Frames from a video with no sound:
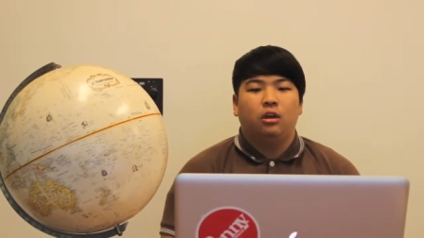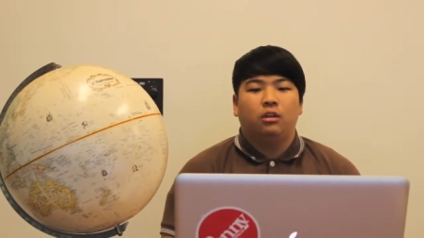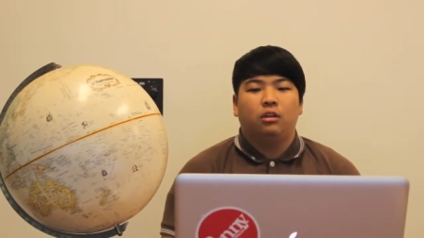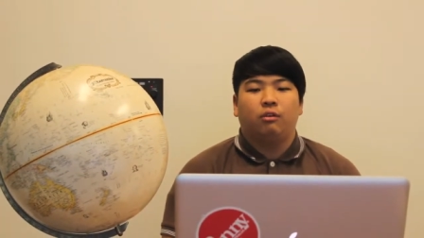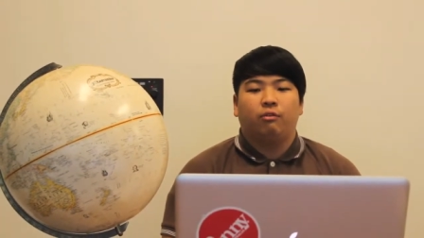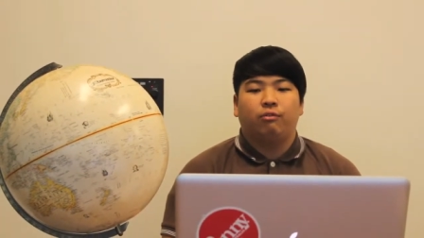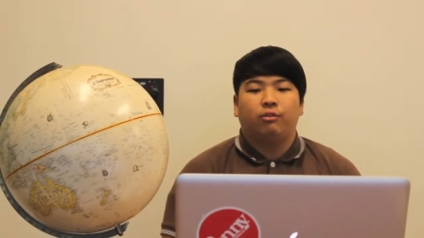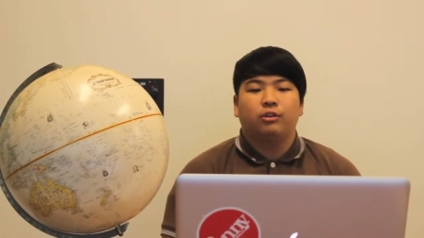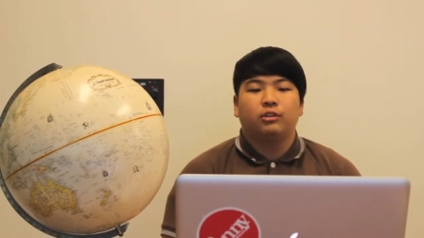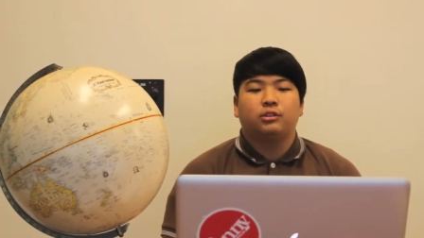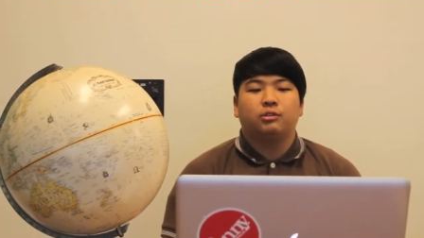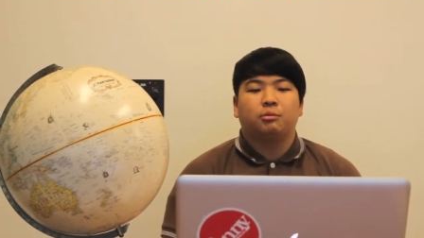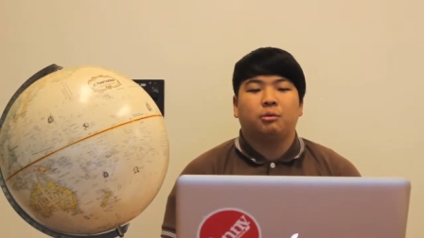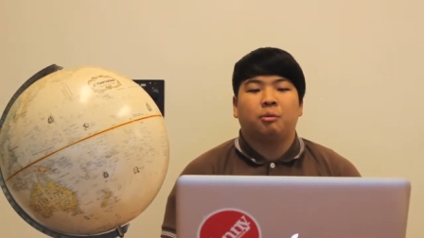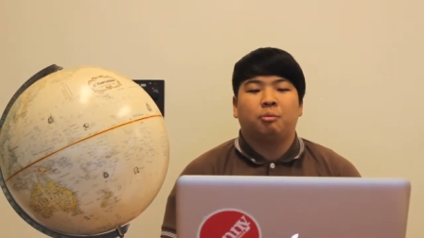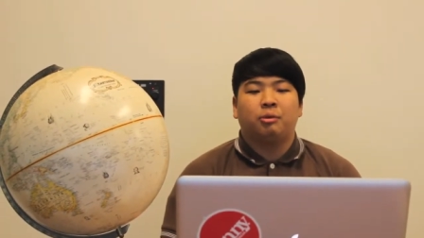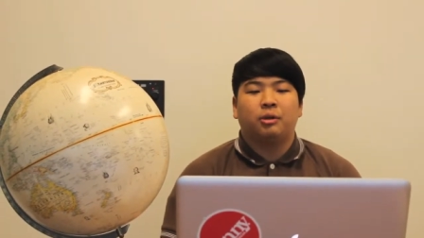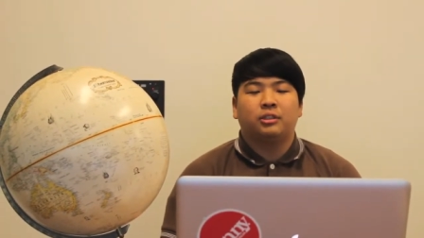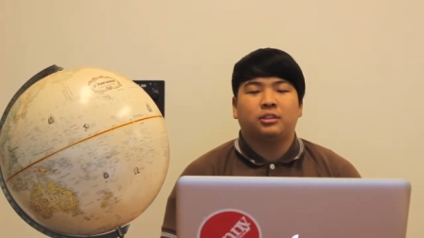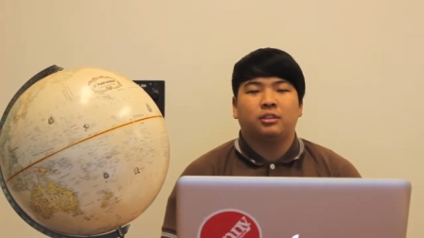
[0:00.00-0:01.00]
The first
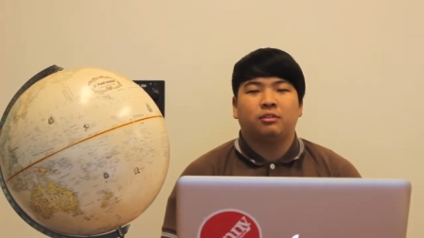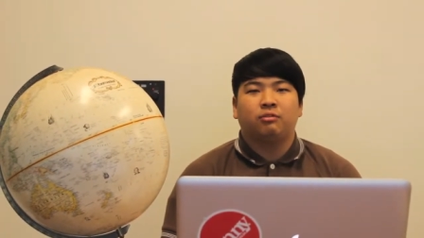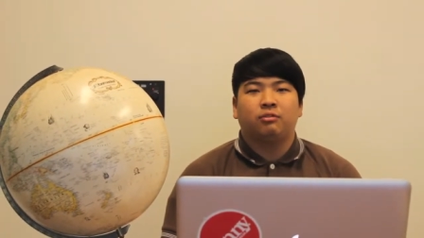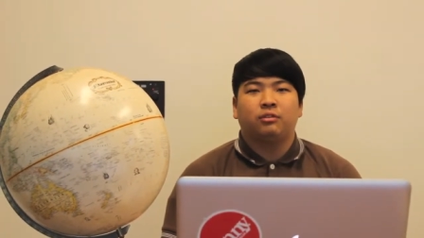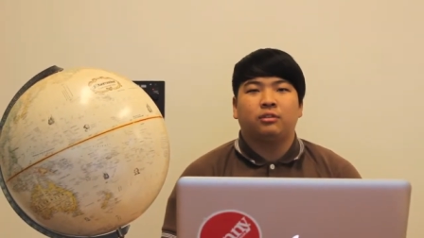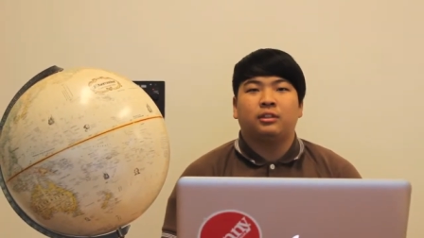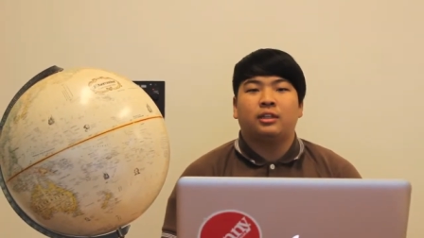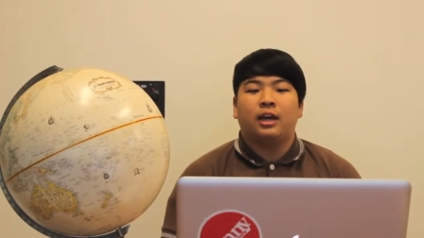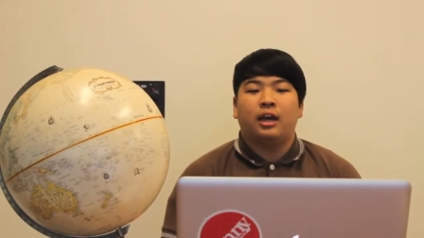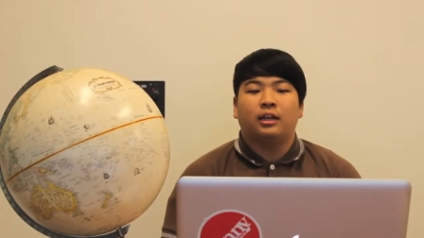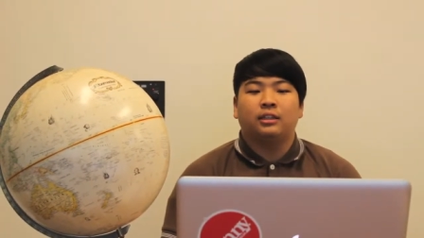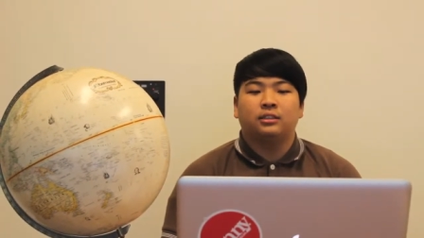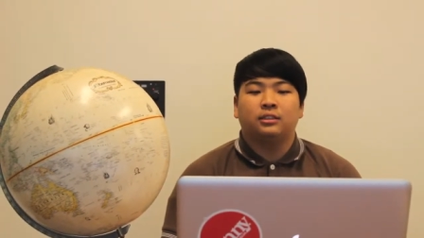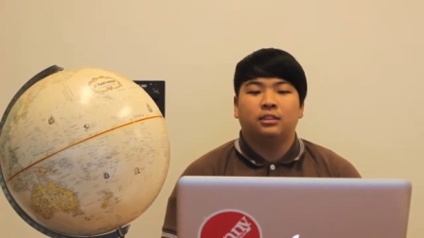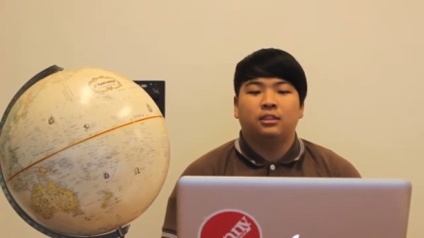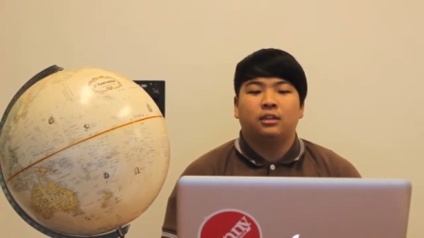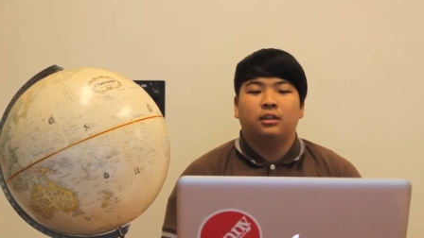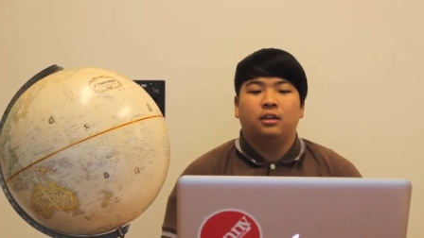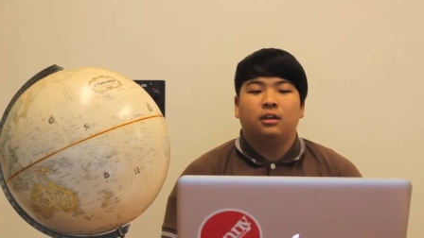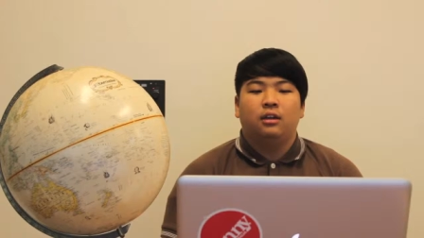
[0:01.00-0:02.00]
oppressive
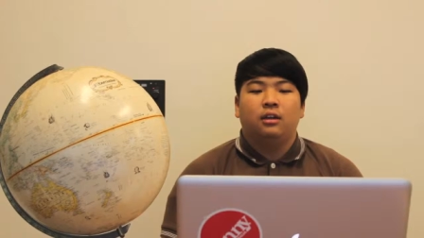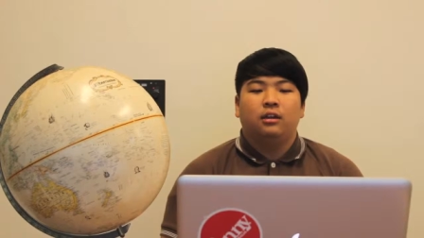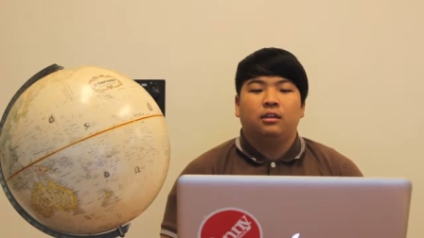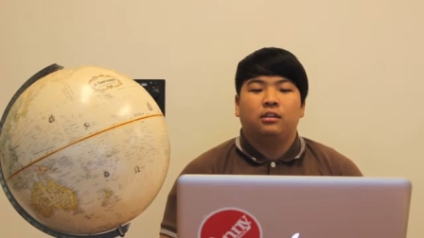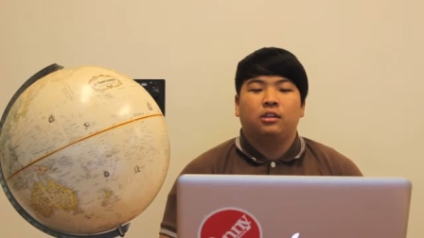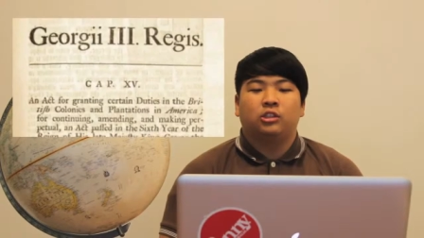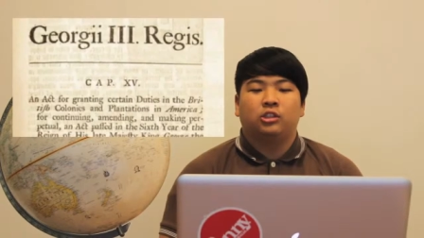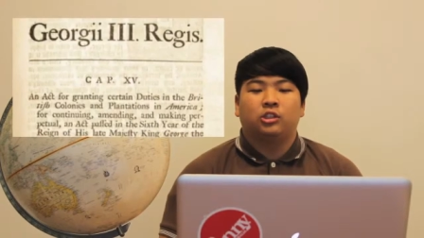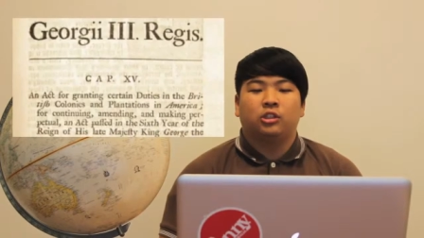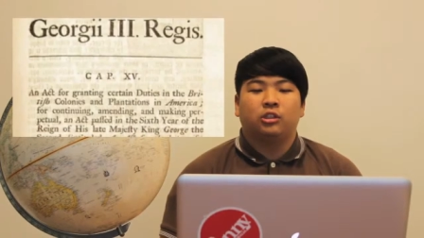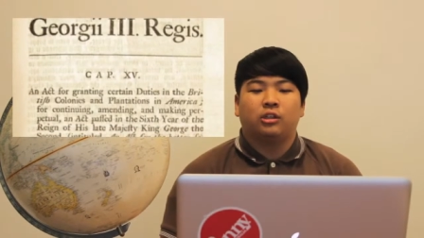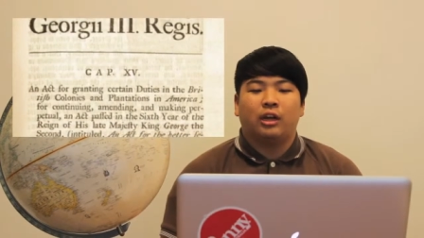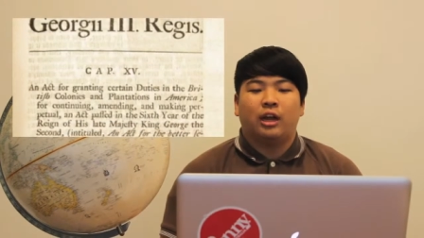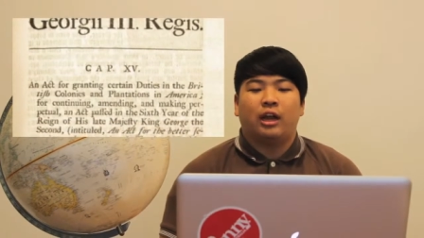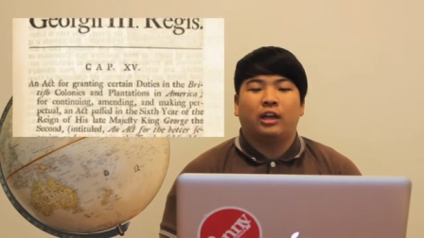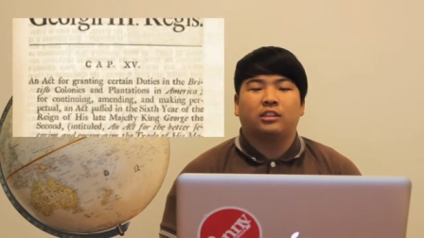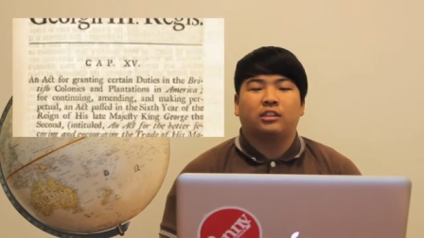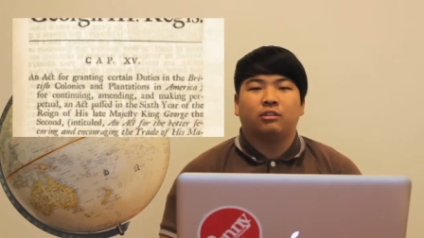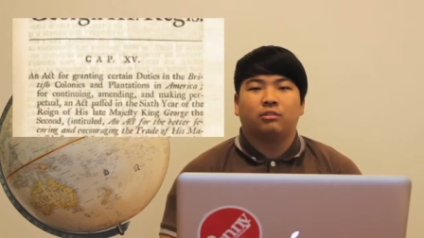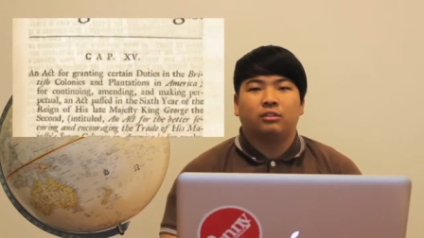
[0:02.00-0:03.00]
tax, the Sugar
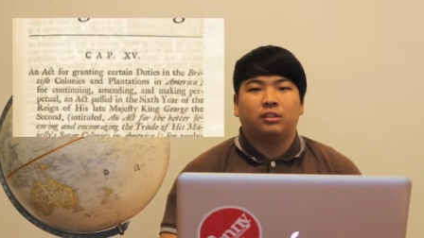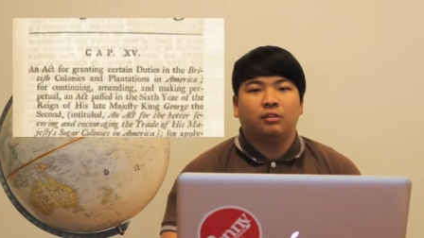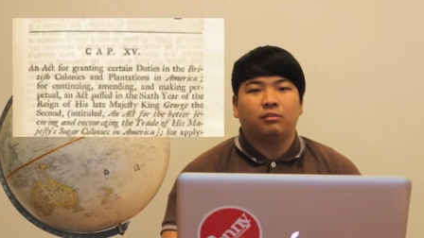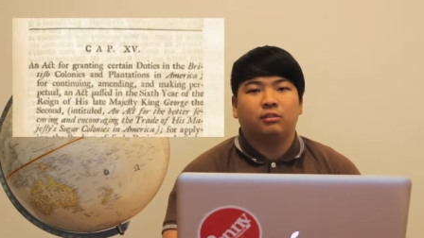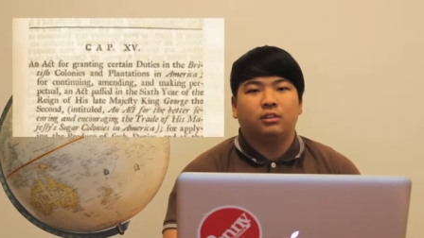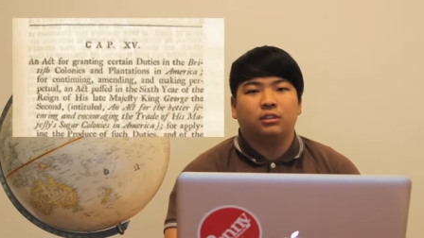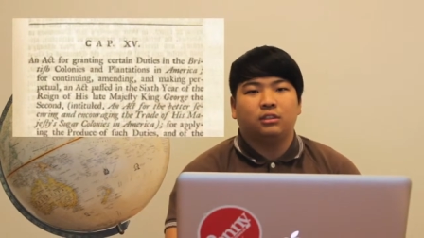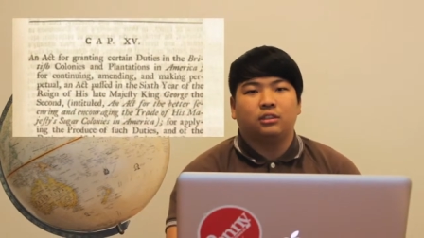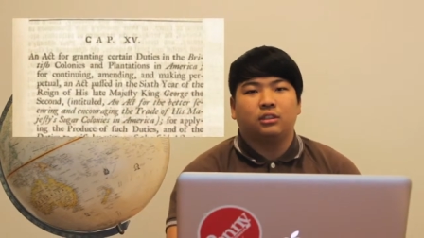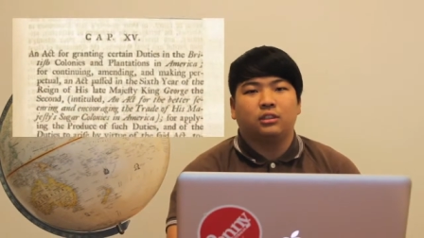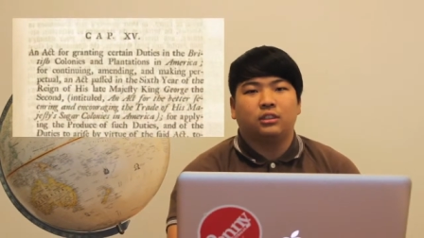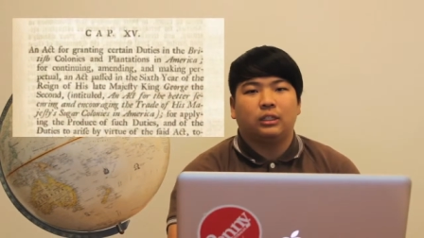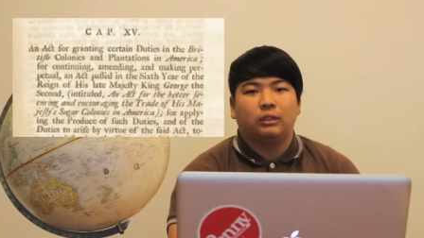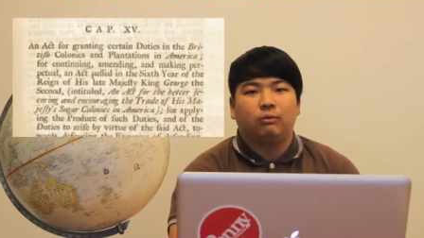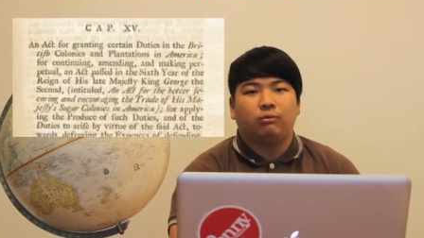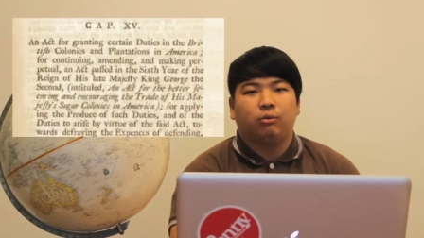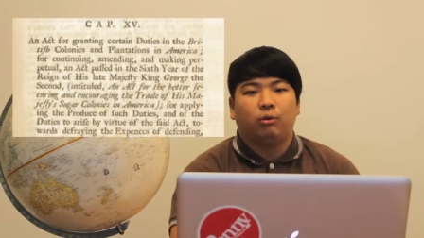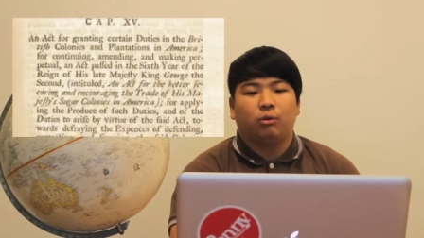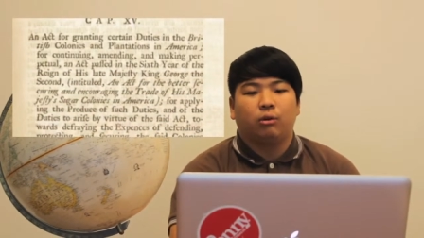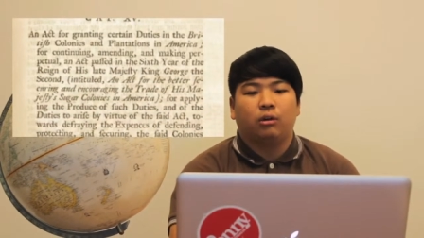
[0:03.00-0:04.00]
Act of
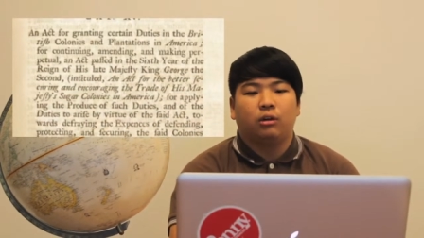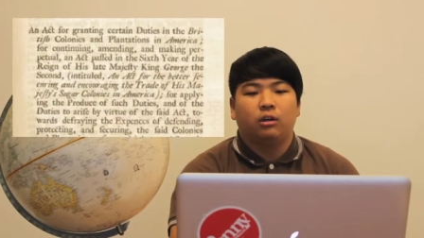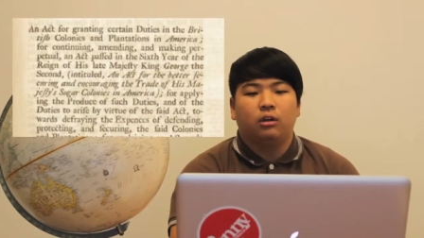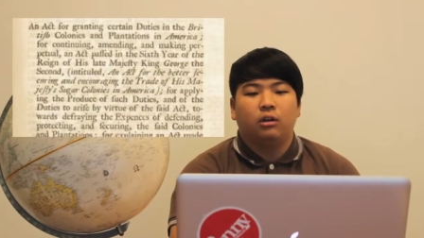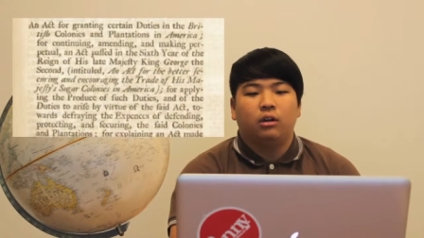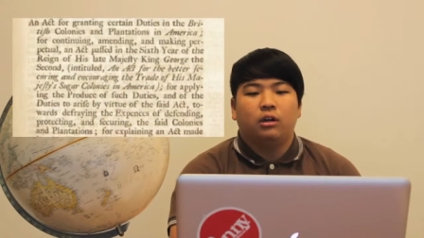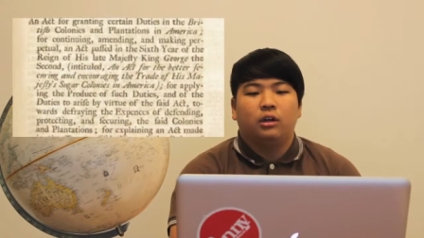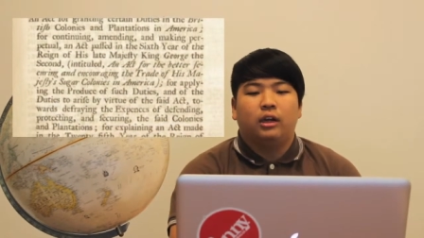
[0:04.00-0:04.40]
1764,